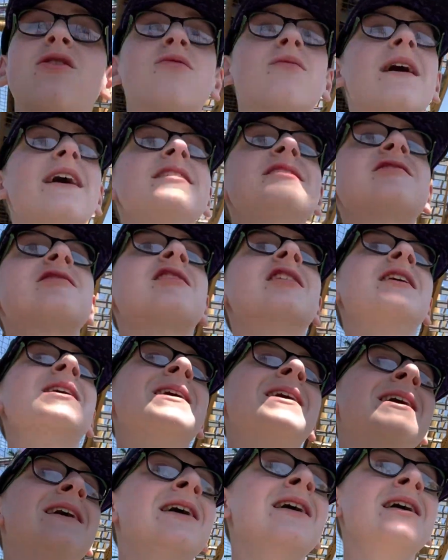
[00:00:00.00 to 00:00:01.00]
rest
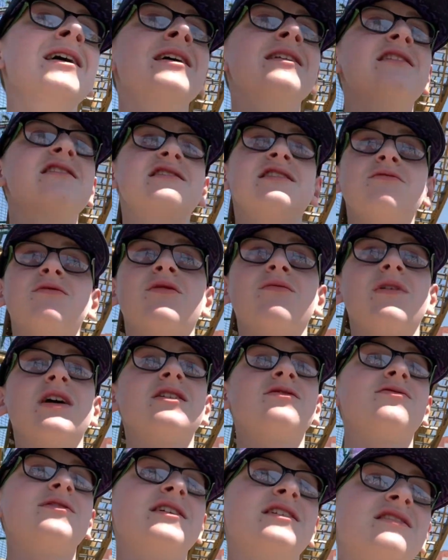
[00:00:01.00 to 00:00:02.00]
to see what
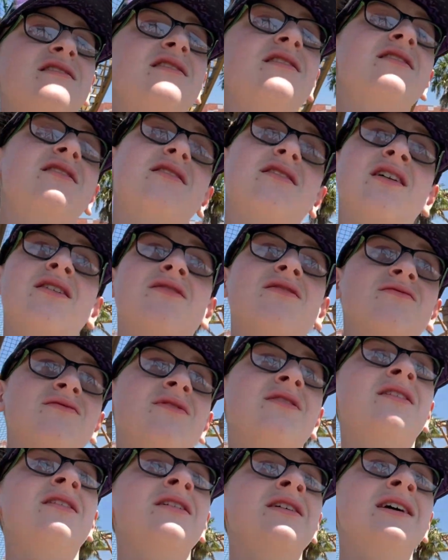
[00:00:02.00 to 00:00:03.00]
rides we could go on
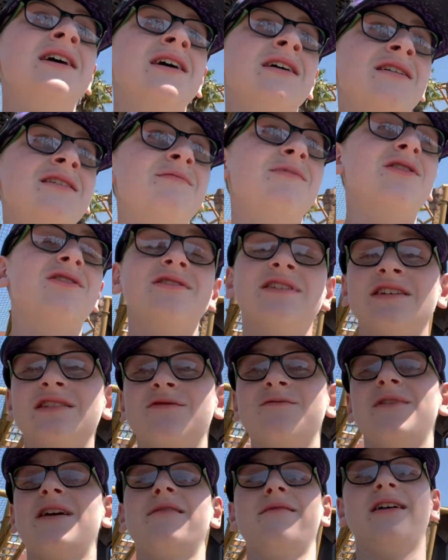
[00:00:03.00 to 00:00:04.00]
because it's
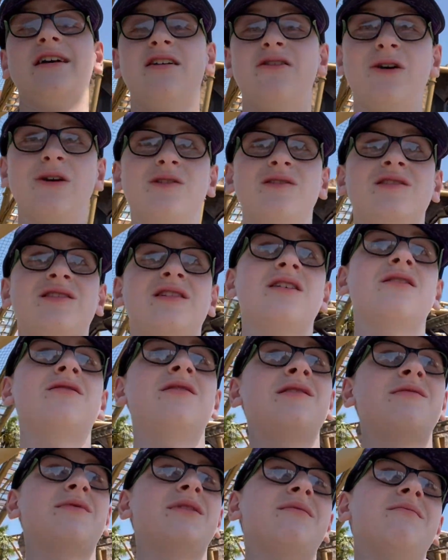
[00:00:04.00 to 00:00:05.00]
very hot. So
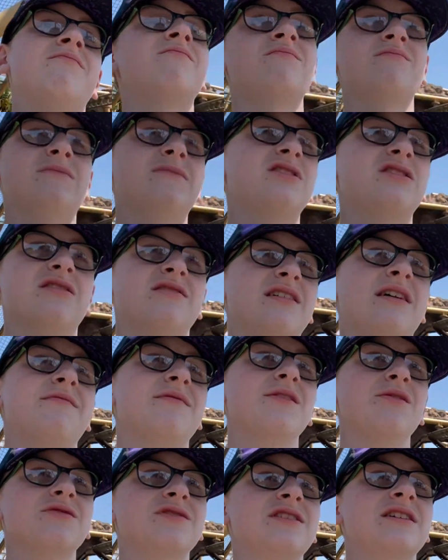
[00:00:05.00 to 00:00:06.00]
we just have a
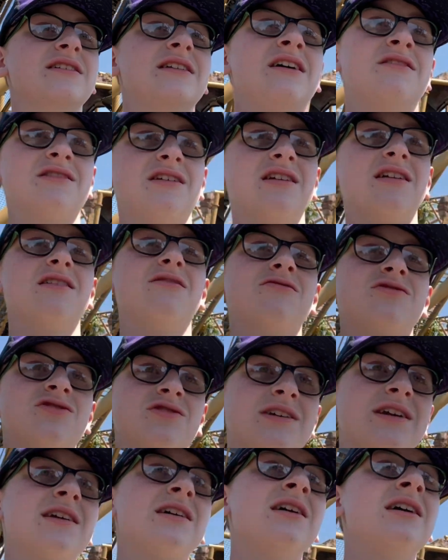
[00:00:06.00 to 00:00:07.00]
little sit down and a little
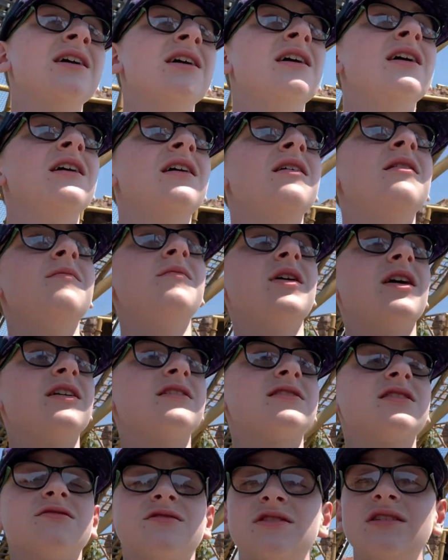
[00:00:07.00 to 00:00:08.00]
drink. But I
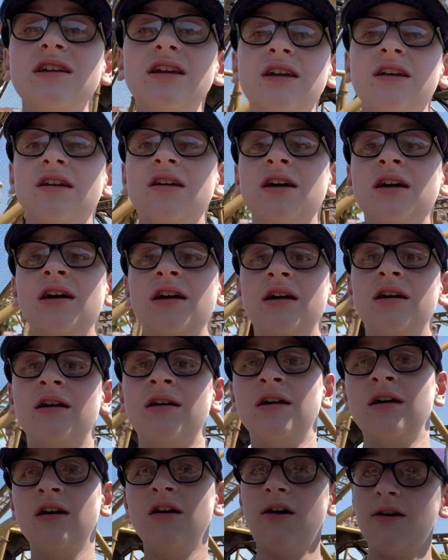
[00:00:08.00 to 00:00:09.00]
shall see you
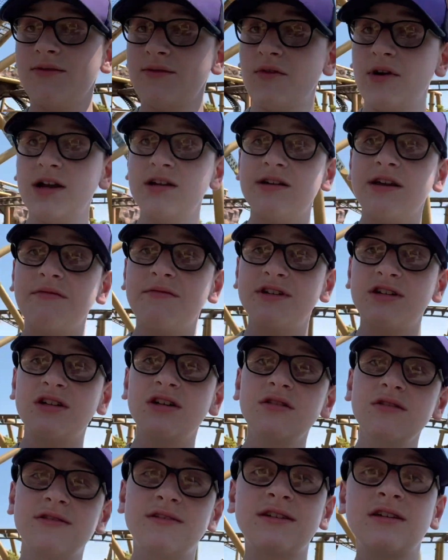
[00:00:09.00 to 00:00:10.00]
on the ride that we
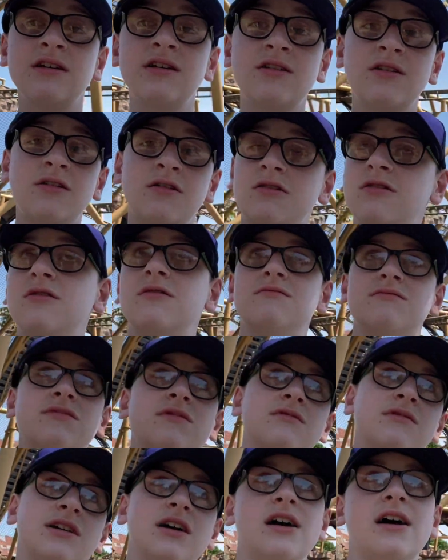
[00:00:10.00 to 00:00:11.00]
choose or
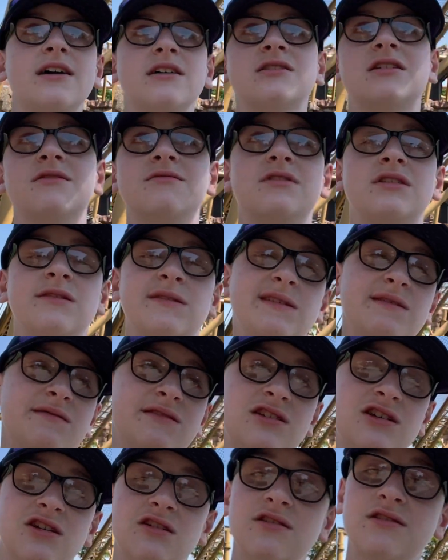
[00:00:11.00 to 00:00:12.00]
activity we
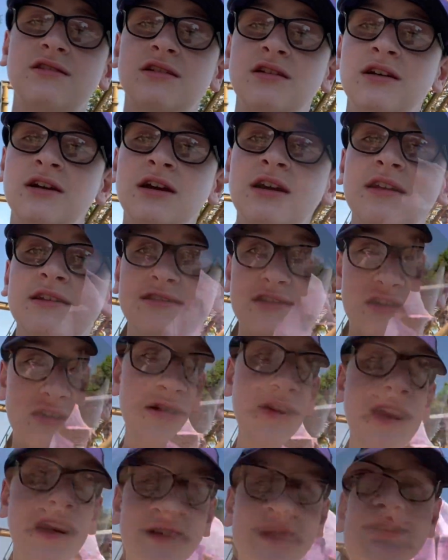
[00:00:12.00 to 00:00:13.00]
choose. see you
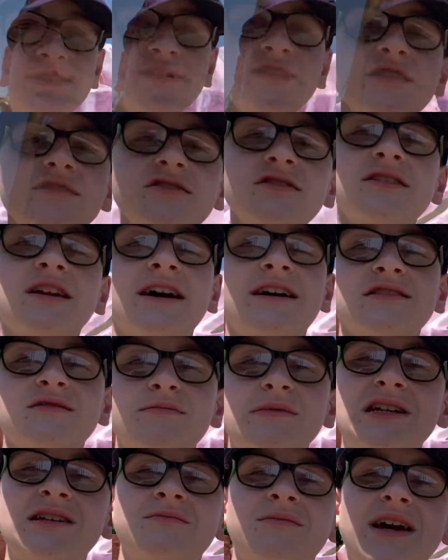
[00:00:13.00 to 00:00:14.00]
then. Decision has
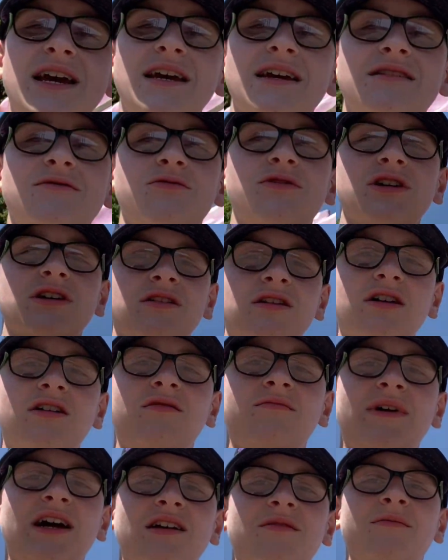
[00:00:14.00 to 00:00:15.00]
been made. We're going to go
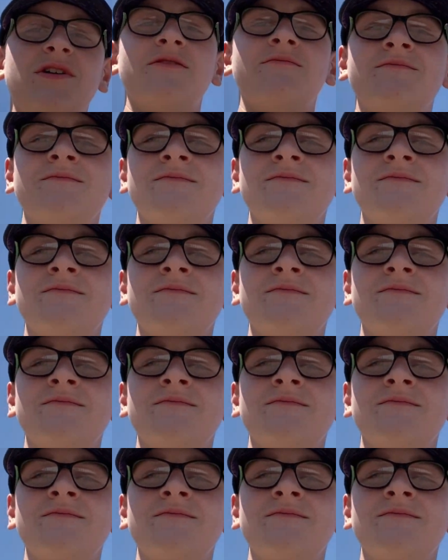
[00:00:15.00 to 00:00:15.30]
on magma.